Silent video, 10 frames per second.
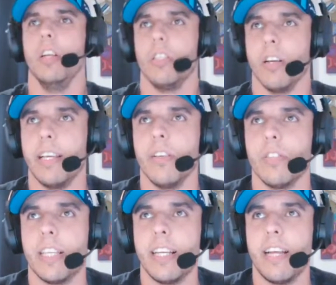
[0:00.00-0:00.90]
So
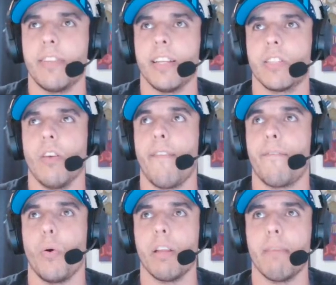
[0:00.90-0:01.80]
Eels here, left-hand side,
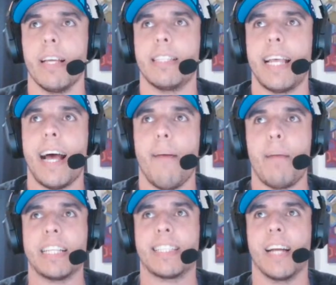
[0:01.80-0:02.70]
40 metres out.
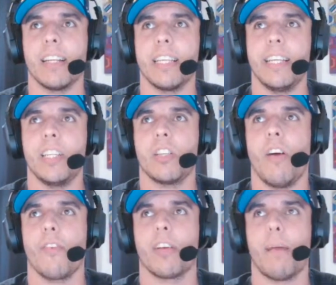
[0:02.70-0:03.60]
Maddie Studden here,
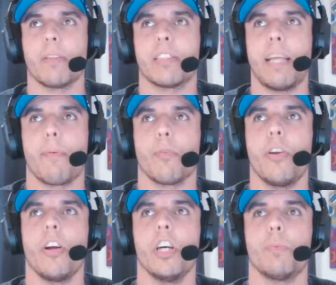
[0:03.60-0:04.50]
gone for a couple of
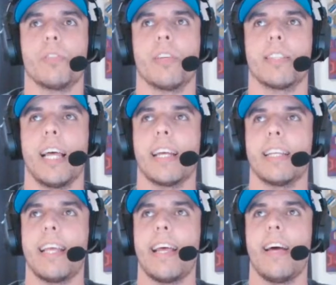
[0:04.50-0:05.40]
Stepperunos, which will get taken
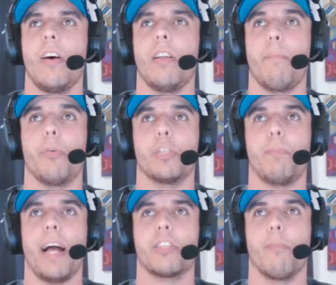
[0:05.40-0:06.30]
down and pushed
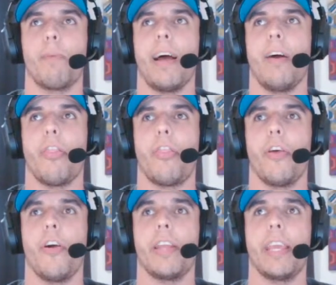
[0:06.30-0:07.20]
back to about
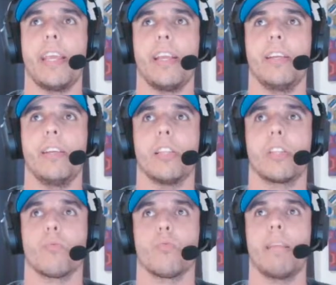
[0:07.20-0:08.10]

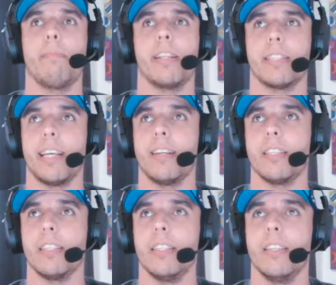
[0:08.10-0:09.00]
33 metres out here.